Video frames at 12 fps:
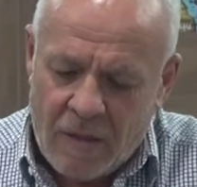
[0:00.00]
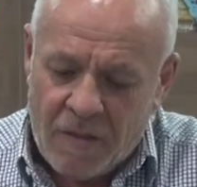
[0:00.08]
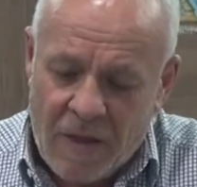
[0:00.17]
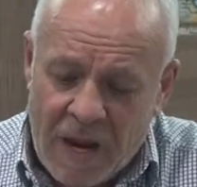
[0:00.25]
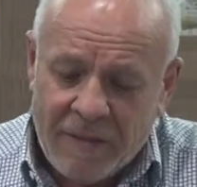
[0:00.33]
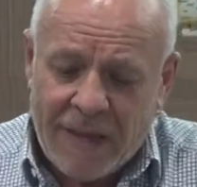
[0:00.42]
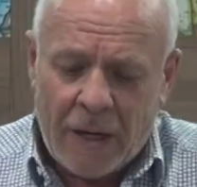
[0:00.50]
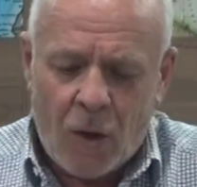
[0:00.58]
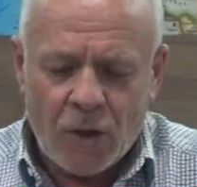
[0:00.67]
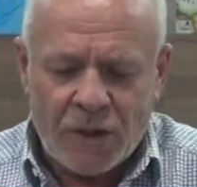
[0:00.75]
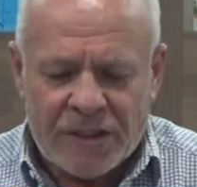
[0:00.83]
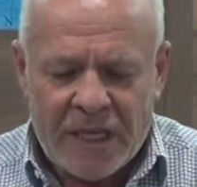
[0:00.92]
Then the
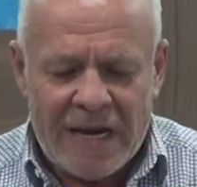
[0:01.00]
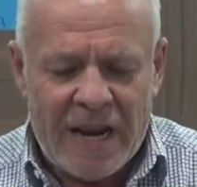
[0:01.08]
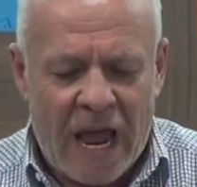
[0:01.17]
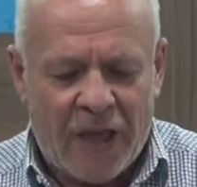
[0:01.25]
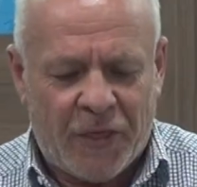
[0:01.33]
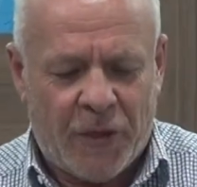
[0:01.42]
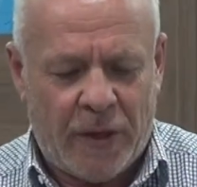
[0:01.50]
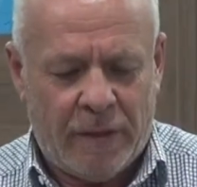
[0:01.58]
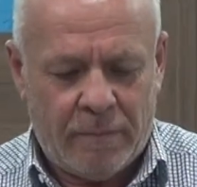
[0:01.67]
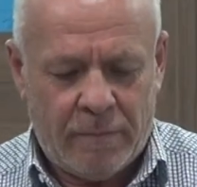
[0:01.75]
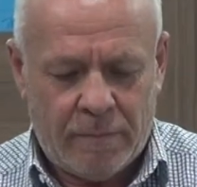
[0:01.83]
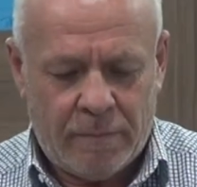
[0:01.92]
Lord sent Nathan
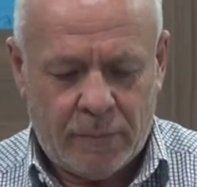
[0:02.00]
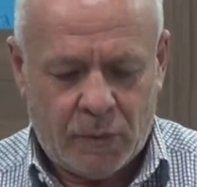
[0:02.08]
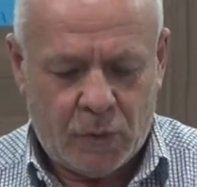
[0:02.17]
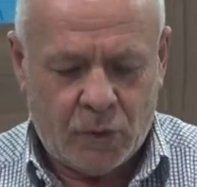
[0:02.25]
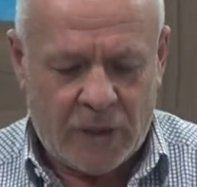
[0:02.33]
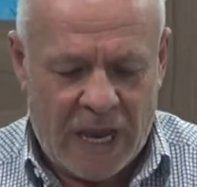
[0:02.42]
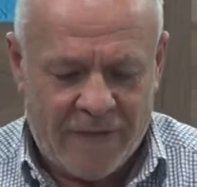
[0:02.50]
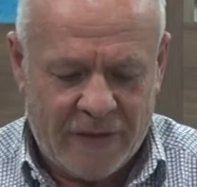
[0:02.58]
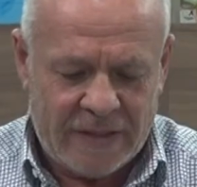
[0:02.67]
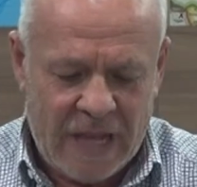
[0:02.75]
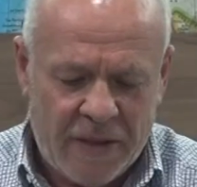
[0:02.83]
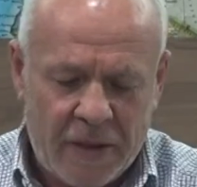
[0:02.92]
to David.
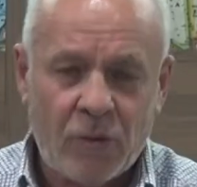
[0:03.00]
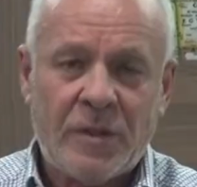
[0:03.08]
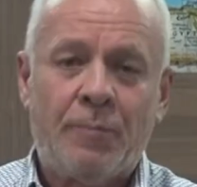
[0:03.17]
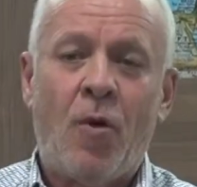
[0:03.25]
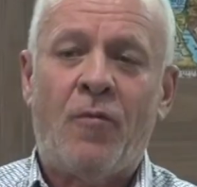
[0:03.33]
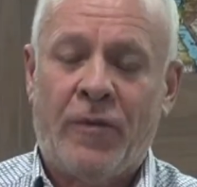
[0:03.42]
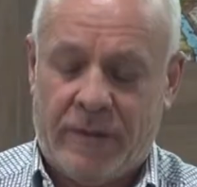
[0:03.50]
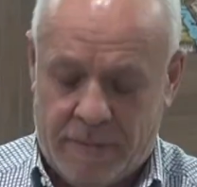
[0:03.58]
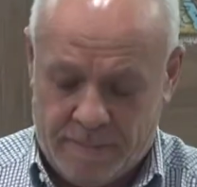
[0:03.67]
Nathan was a prophet.